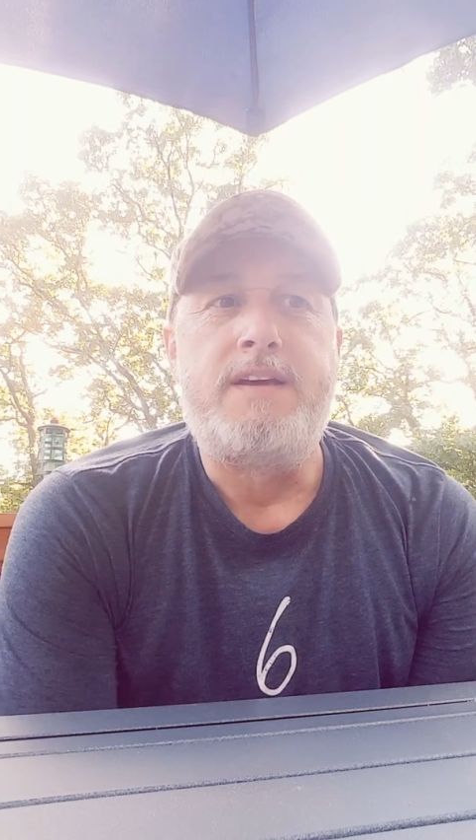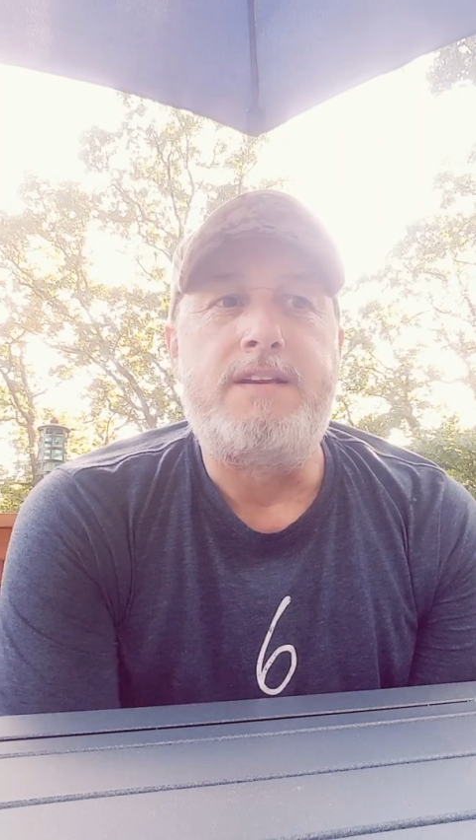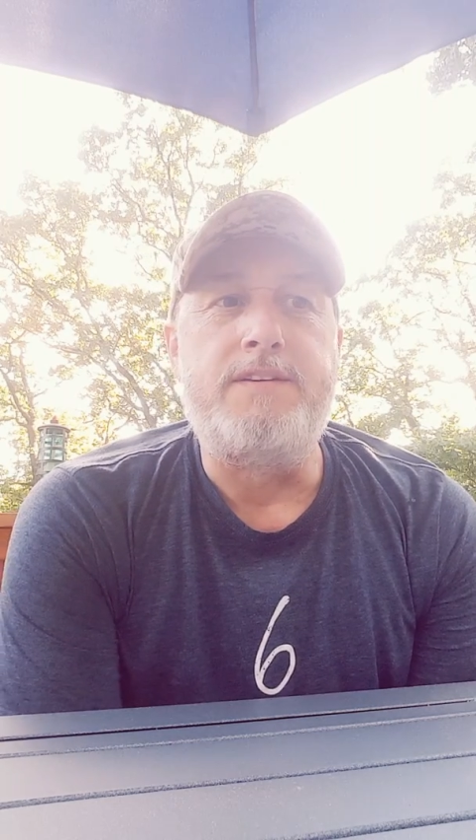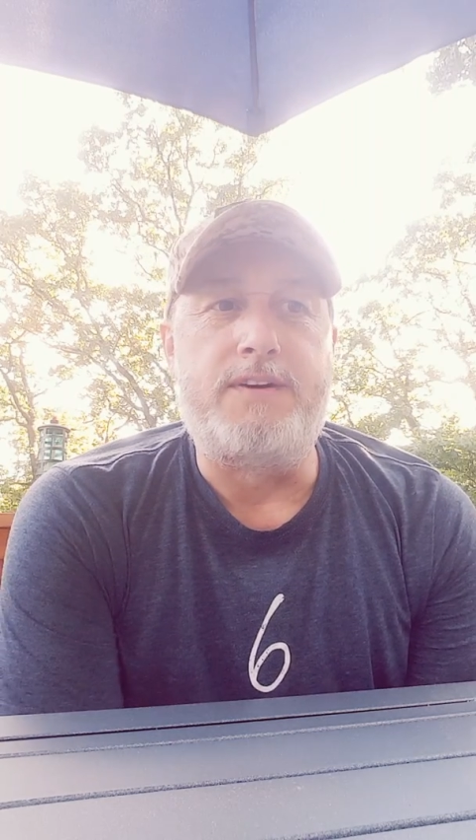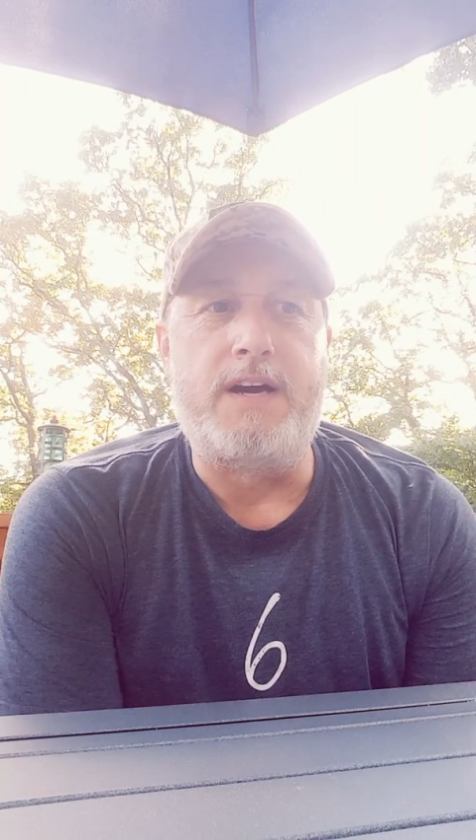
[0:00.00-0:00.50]

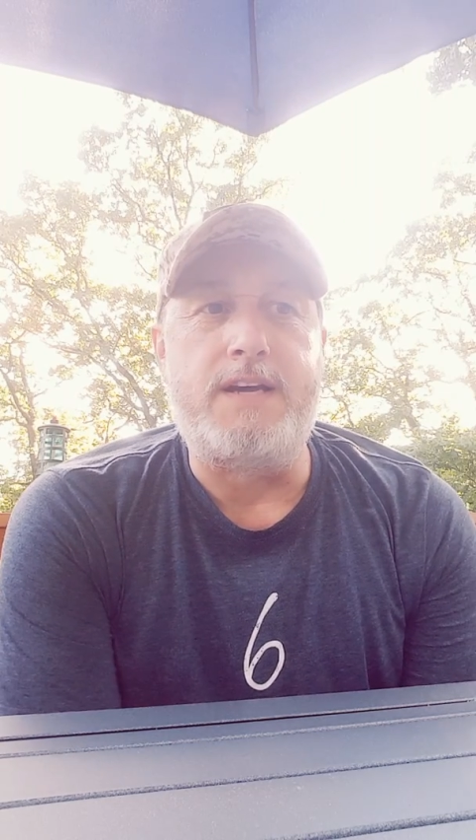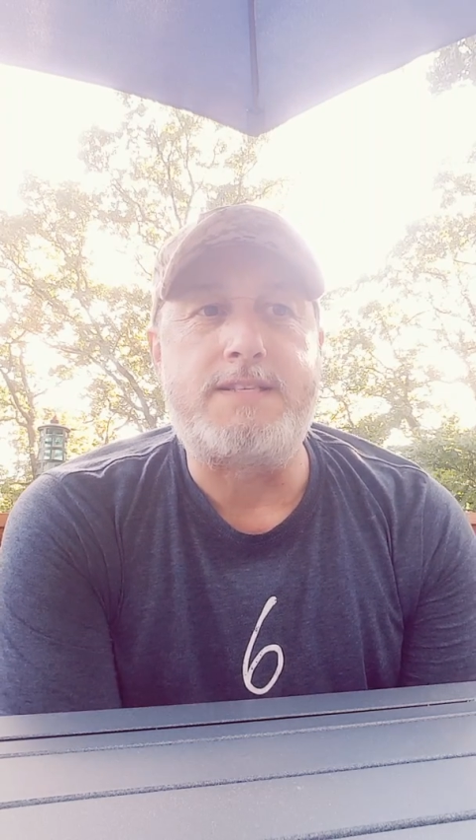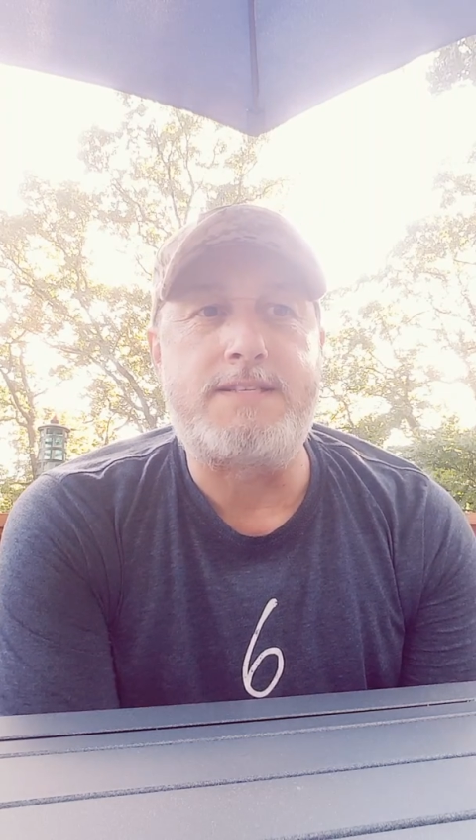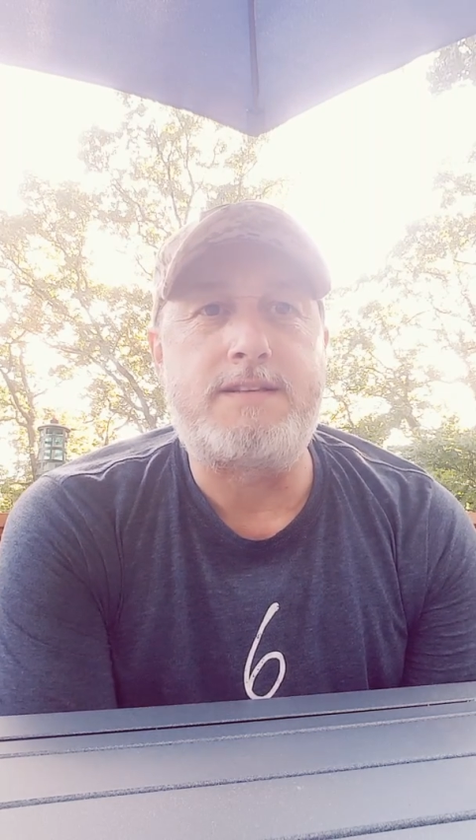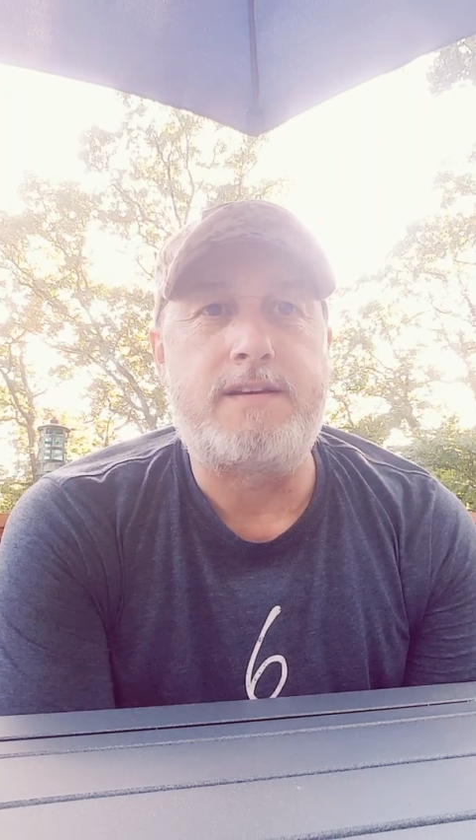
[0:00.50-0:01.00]

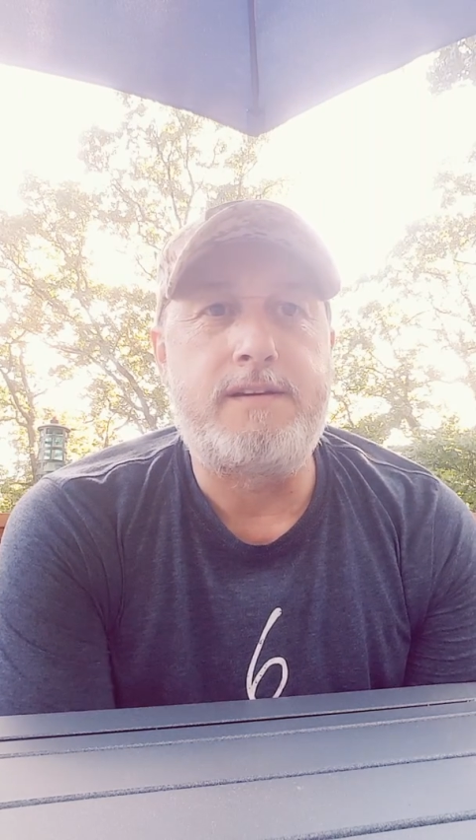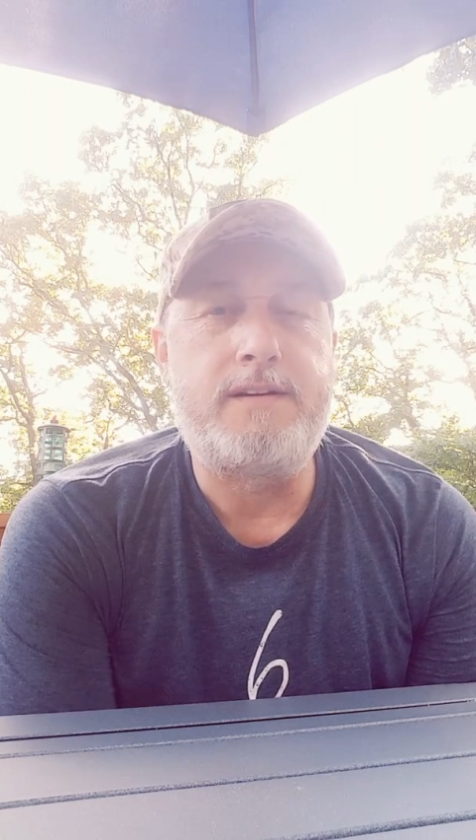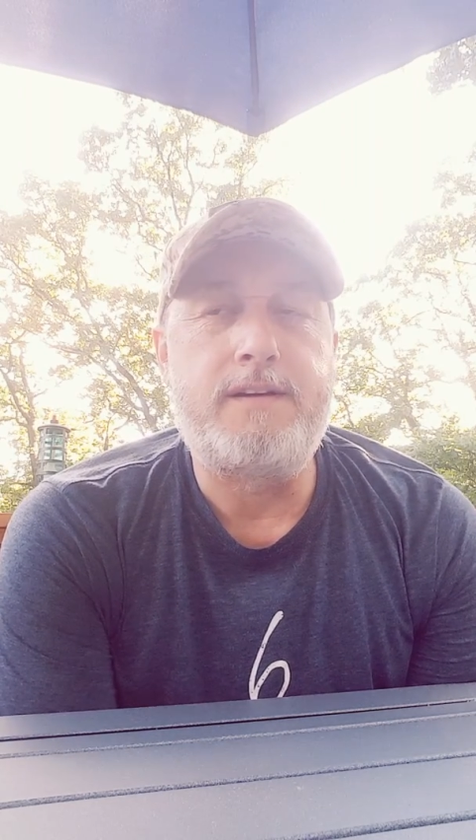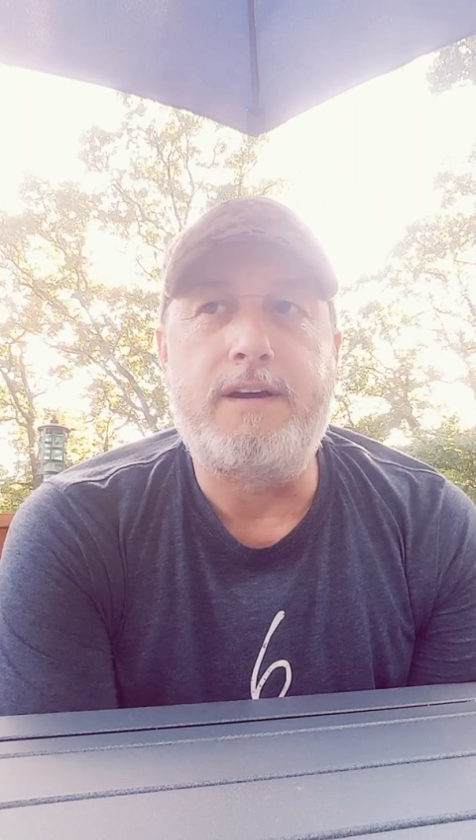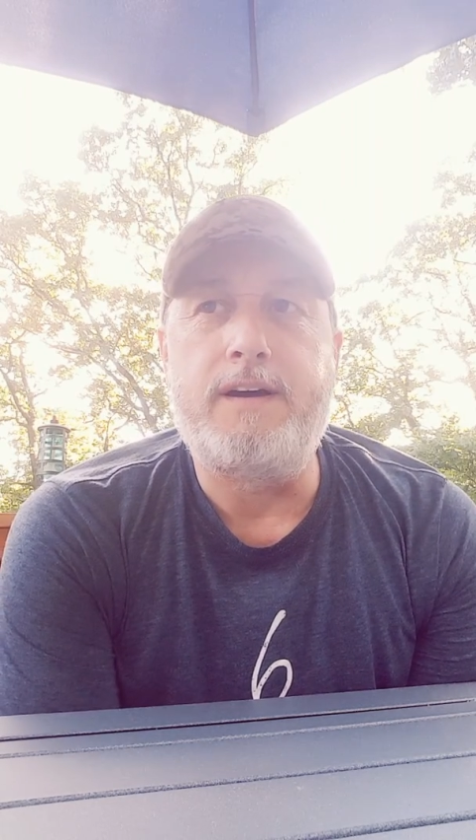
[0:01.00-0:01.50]
device,
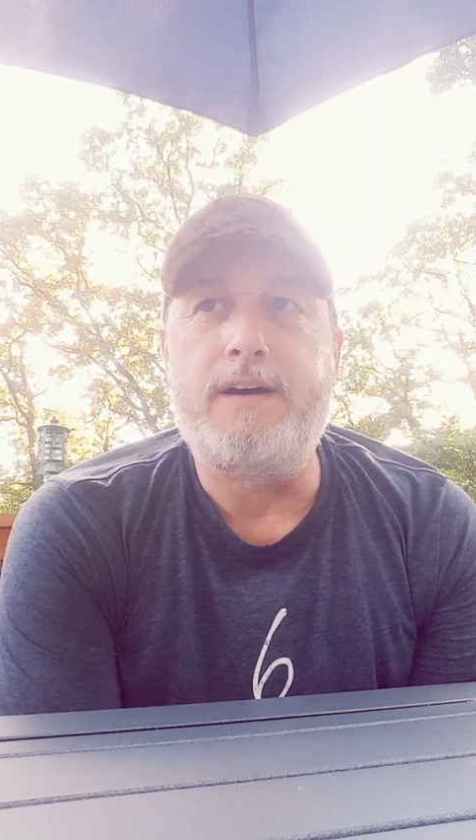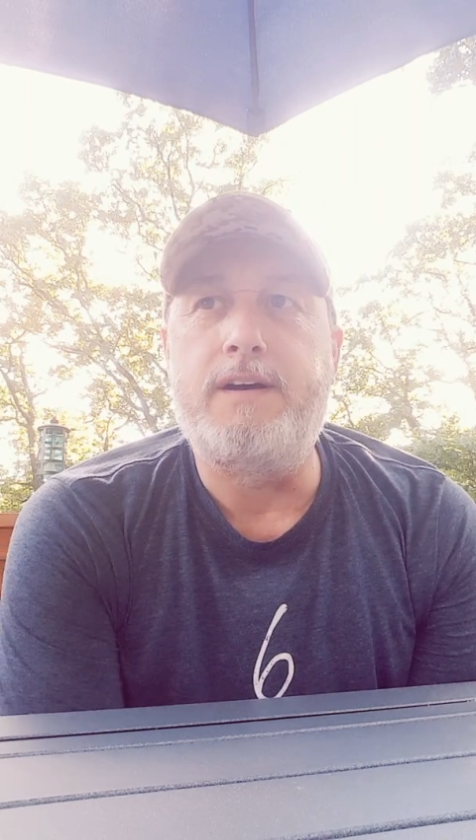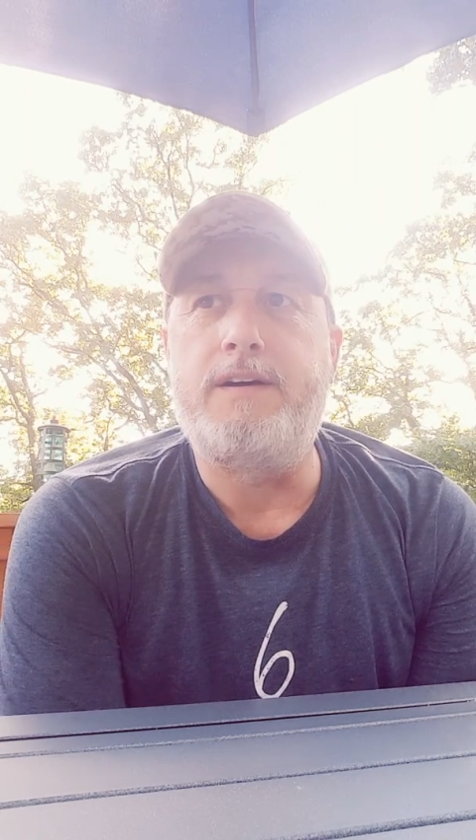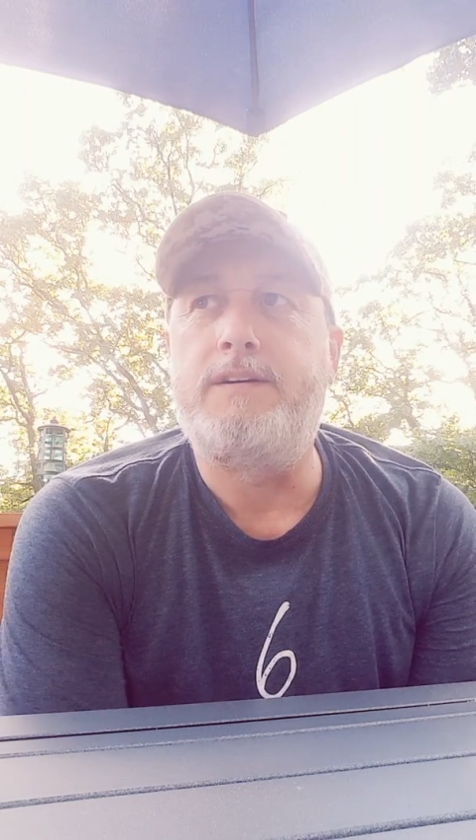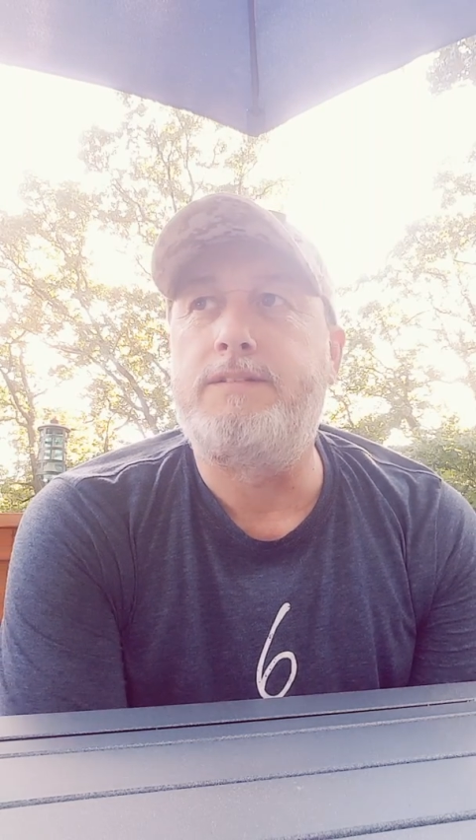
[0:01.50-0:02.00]

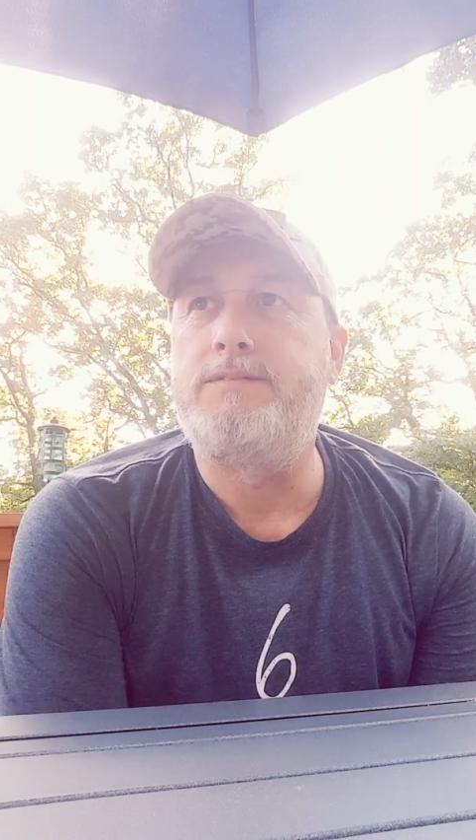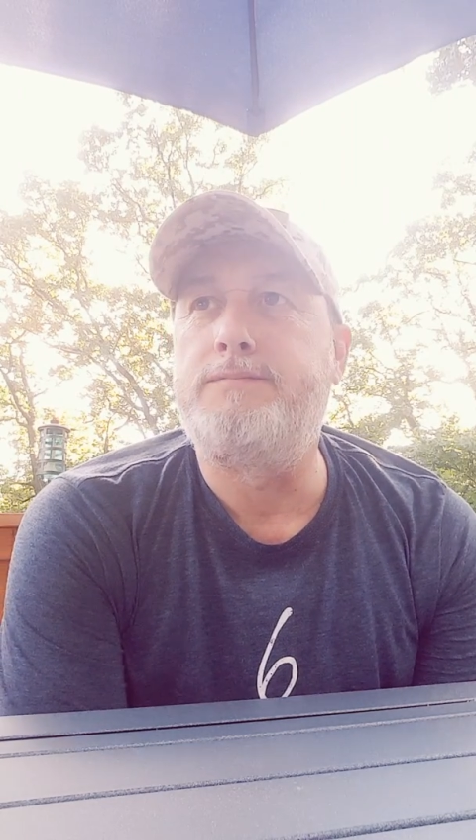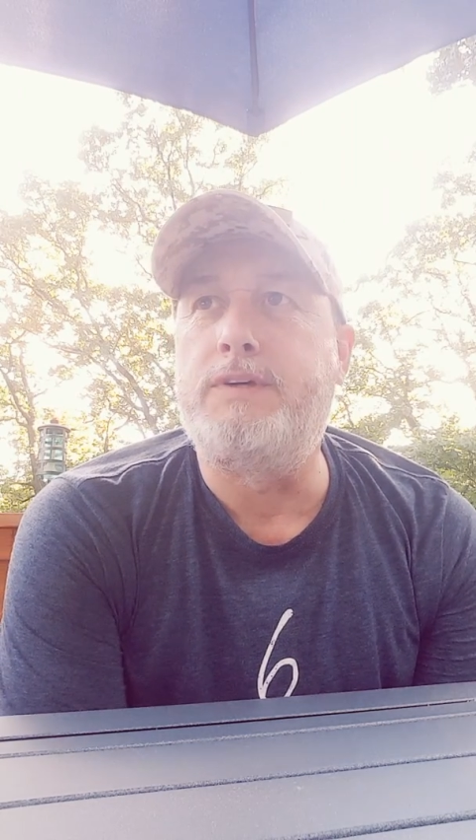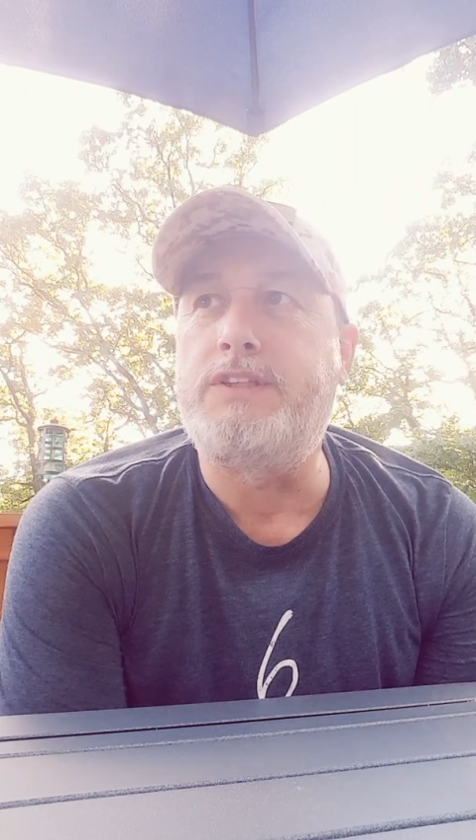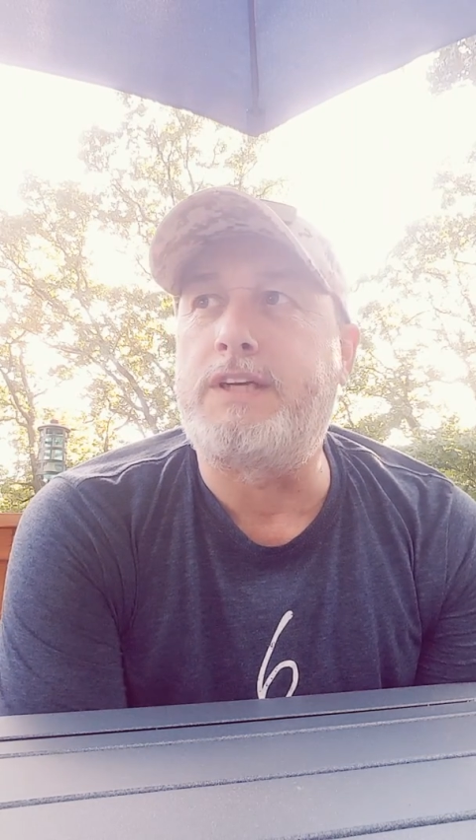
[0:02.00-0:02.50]
much